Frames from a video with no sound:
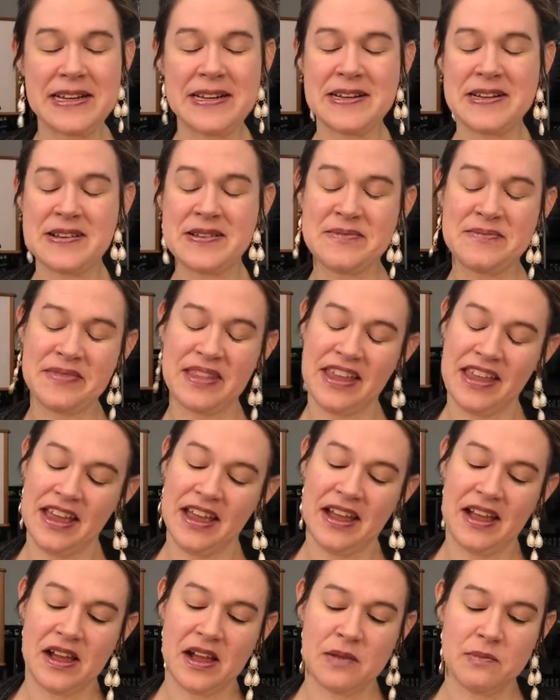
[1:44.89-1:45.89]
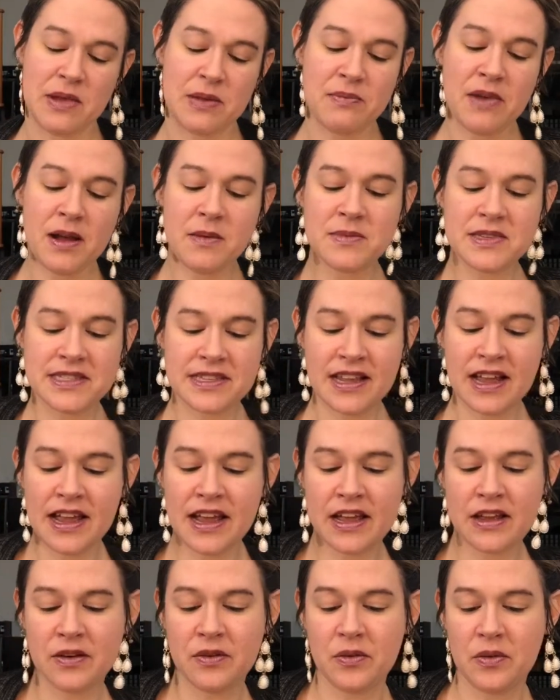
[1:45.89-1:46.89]
Um, on my mom's
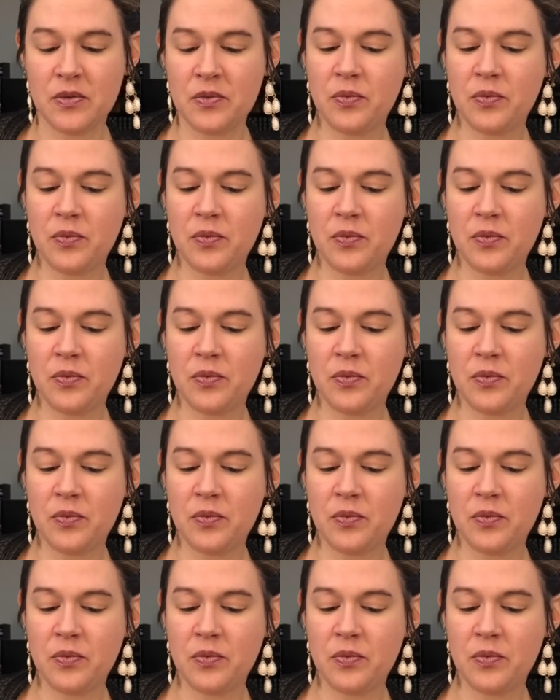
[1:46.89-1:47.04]
side,